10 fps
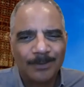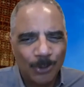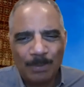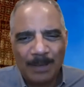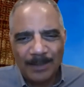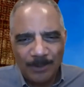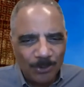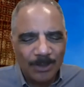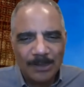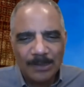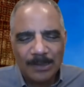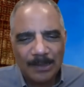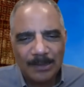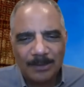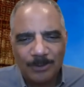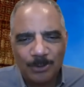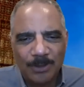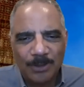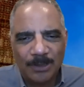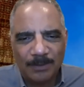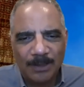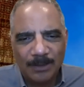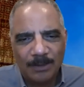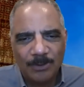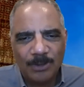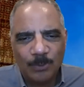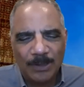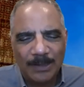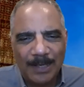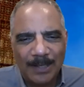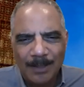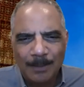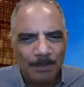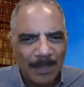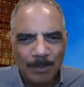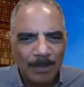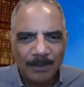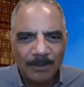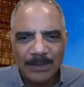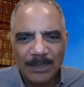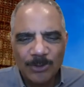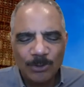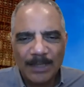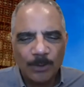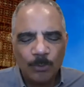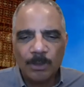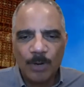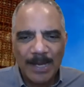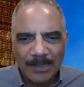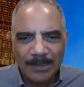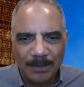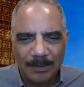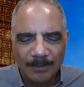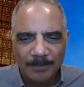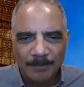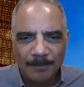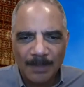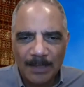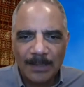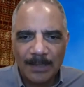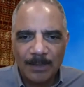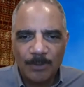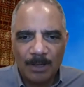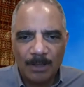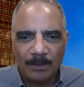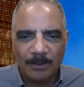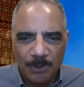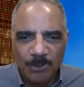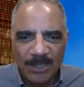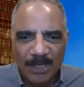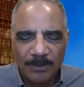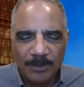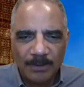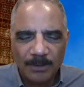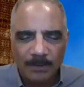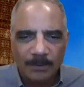Joe Biden, you should contest Georgia. And, you know, you could win that. People might have looked at you like you were crazy. And yet here we are, two senators,